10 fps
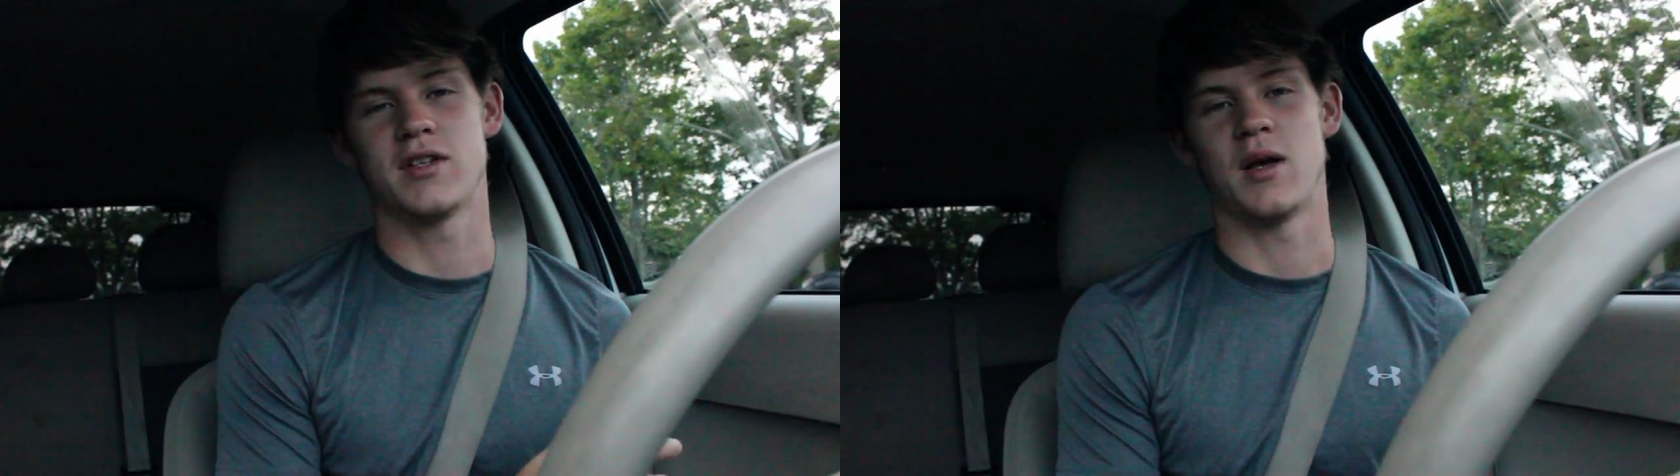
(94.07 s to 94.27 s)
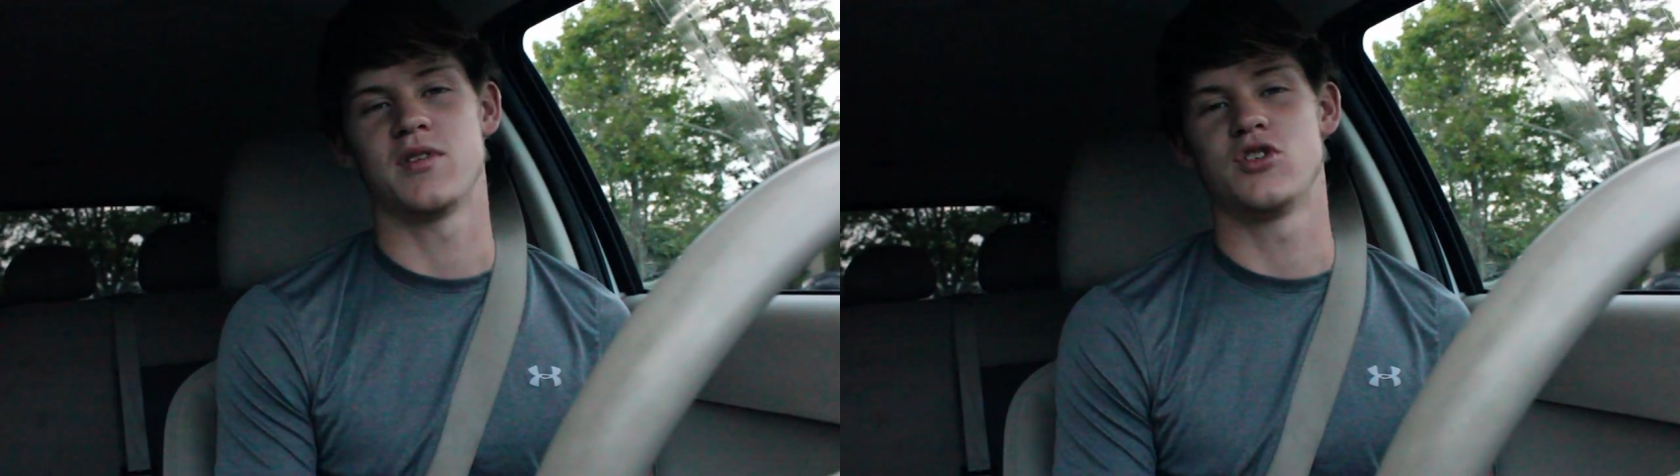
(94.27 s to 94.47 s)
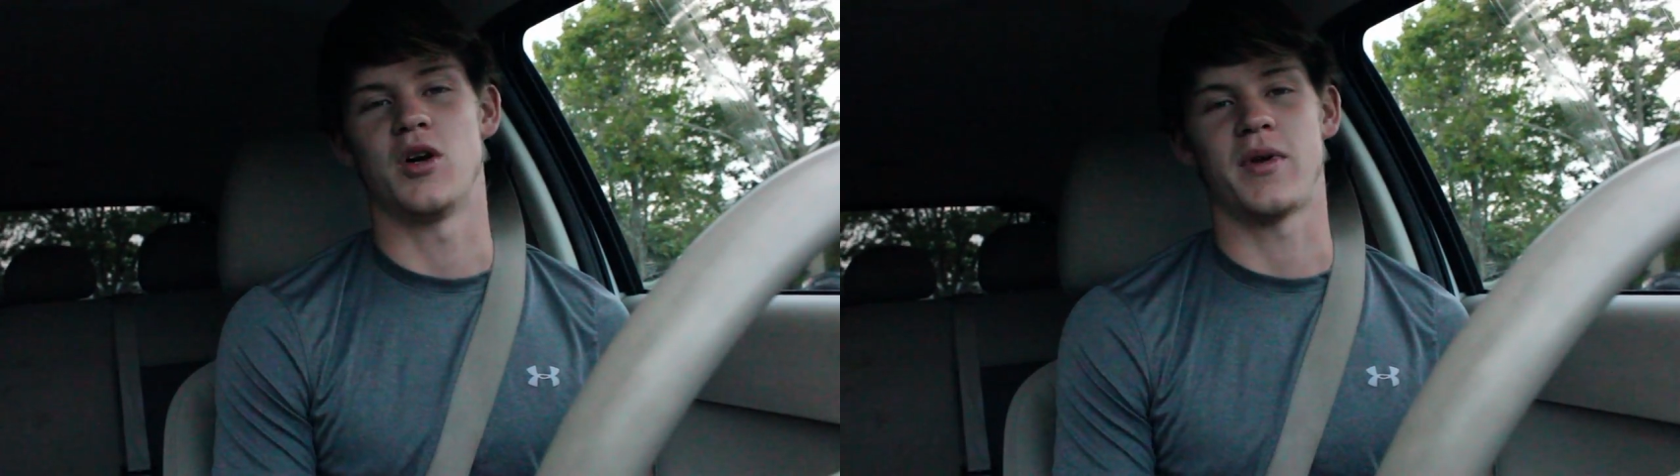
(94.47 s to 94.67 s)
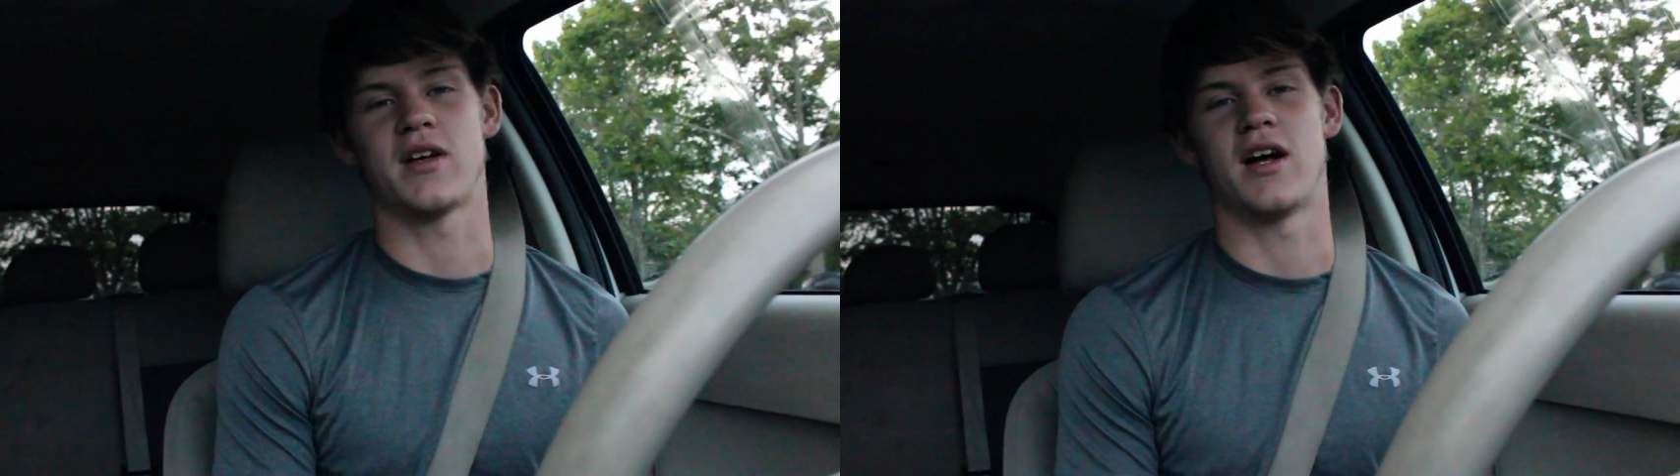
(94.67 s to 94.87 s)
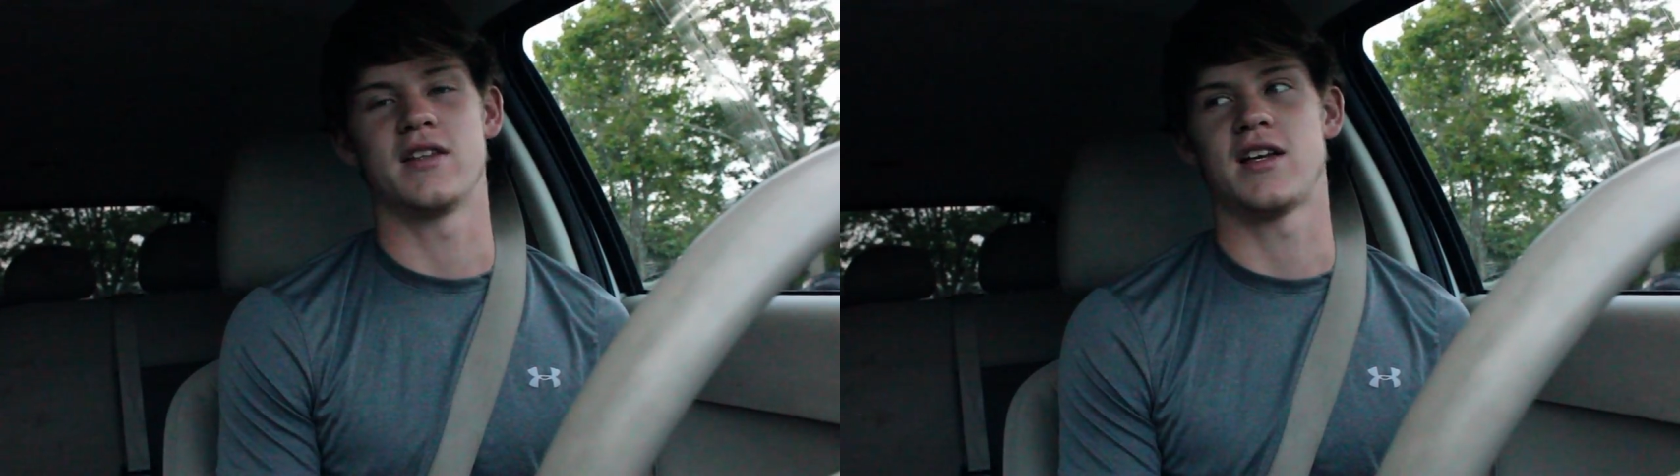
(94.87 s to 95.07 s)
types of jumping
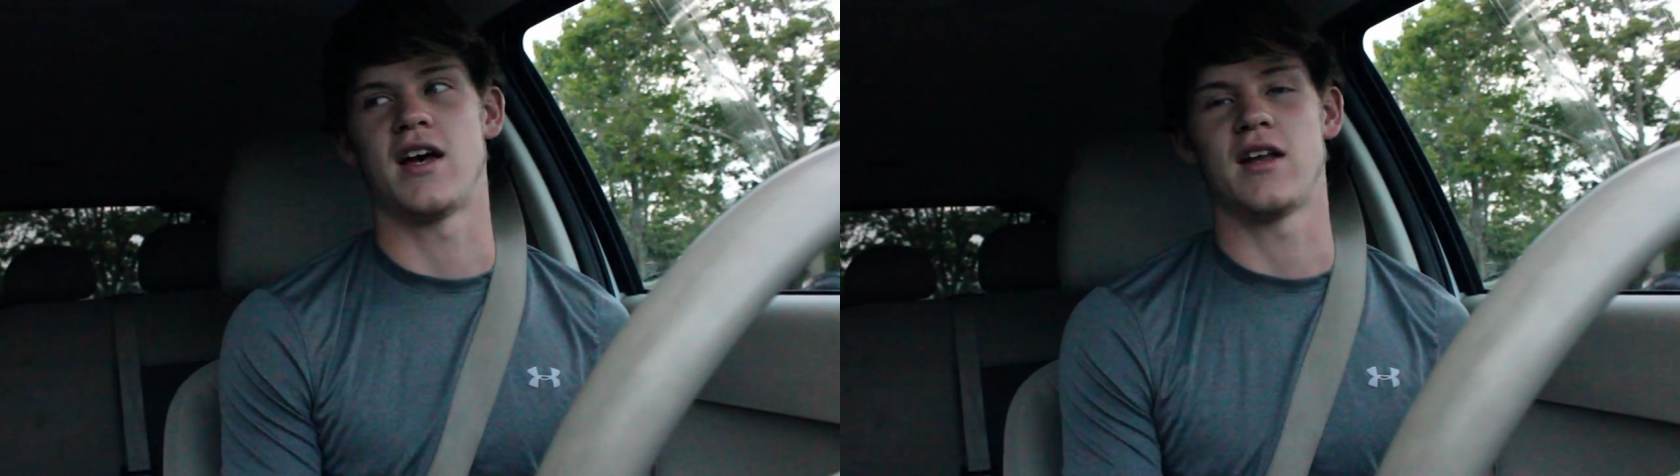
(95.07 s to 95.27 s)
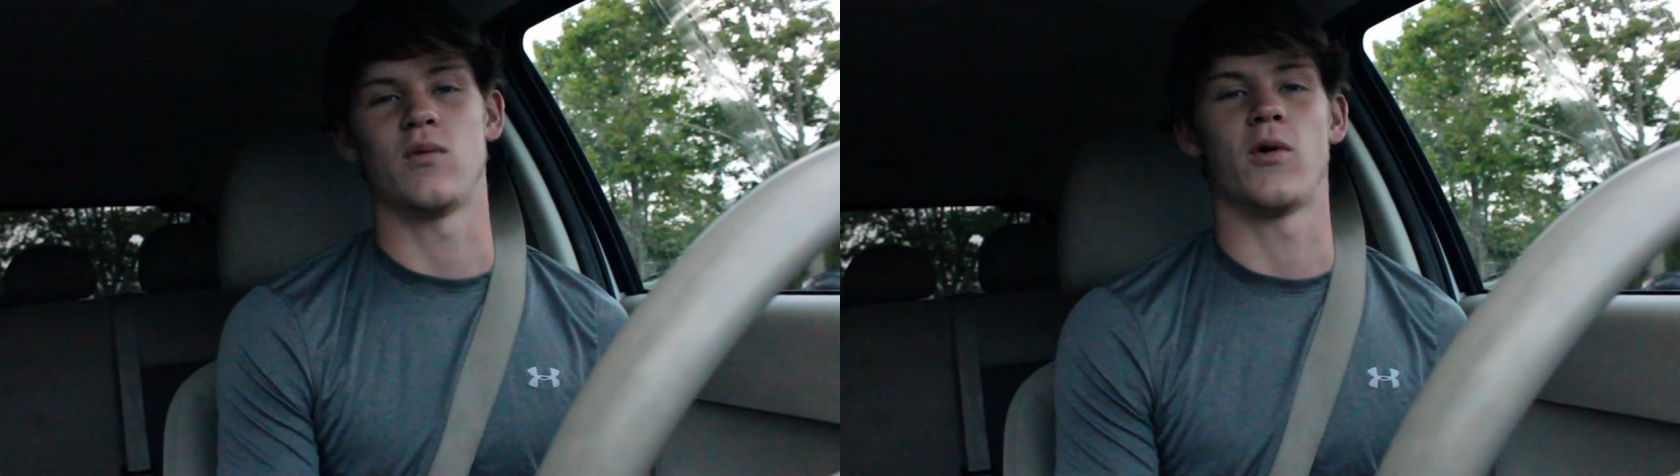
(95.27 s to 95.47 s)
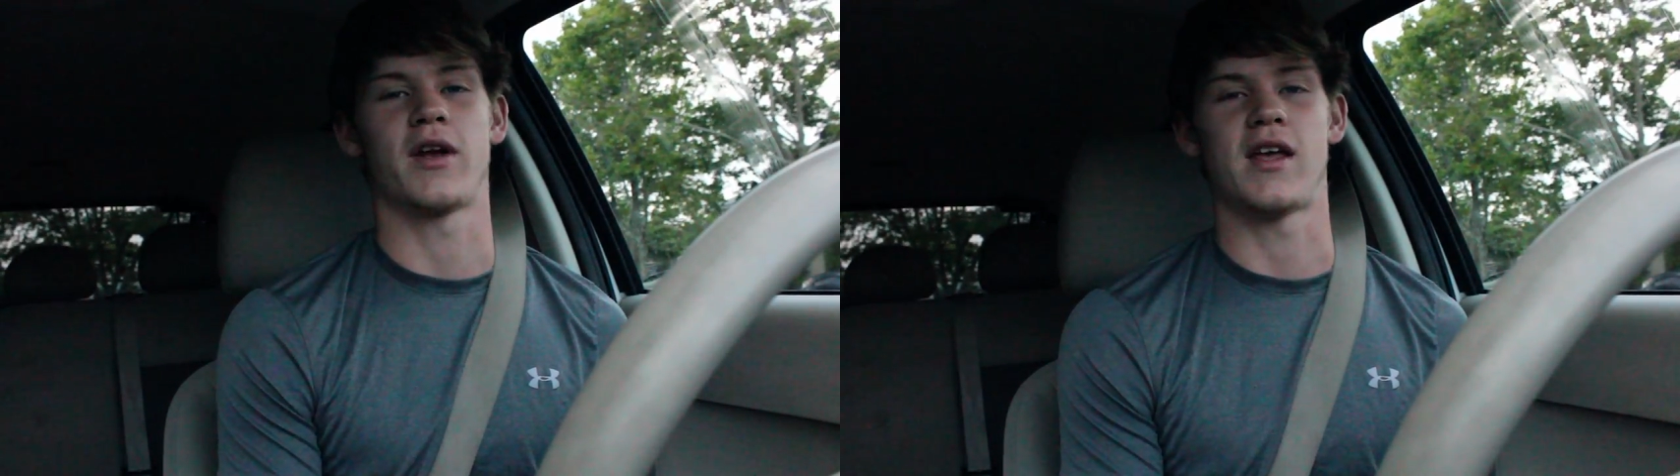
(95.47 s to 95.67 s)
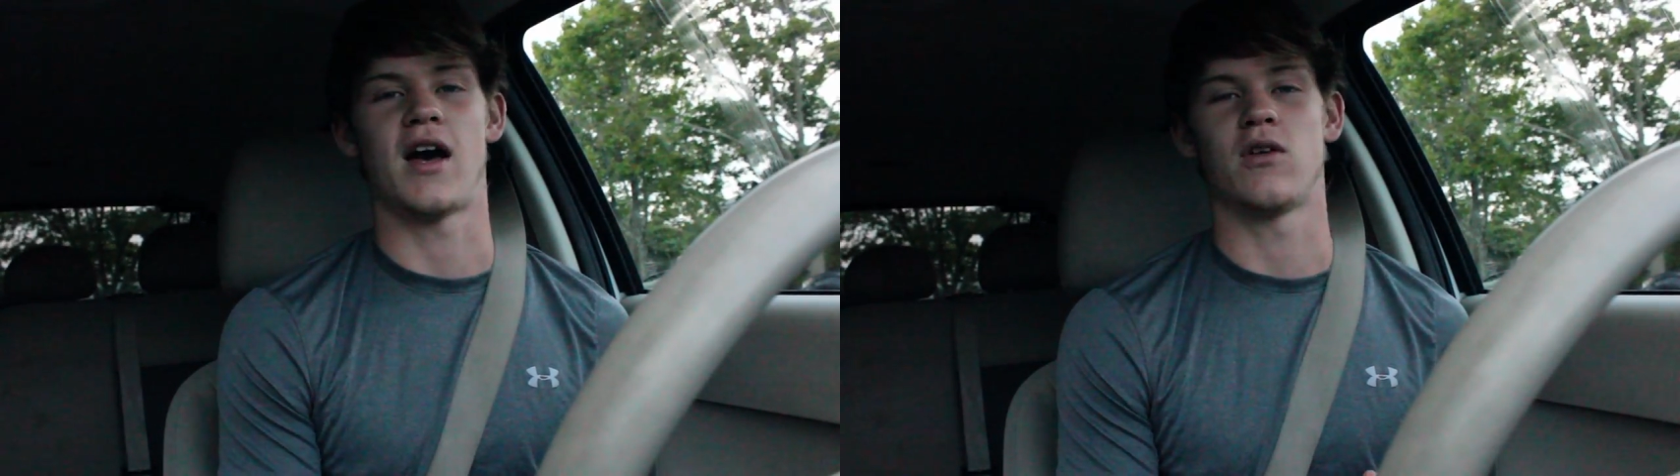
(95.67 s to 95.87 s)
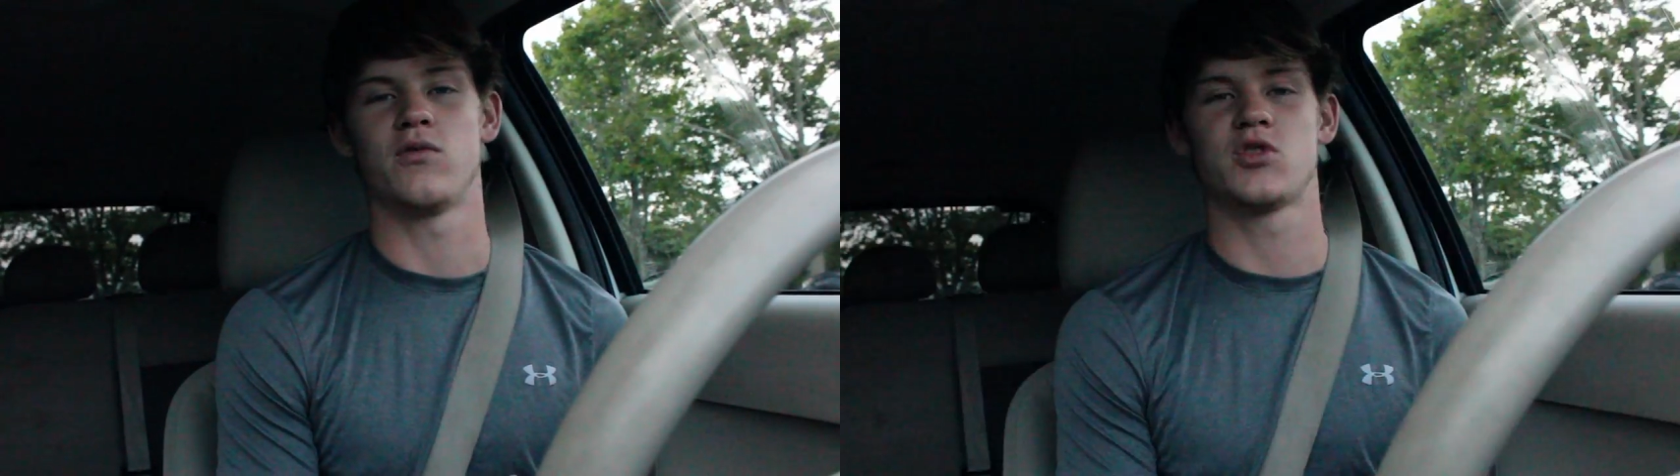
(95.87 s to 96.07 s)
content and working out,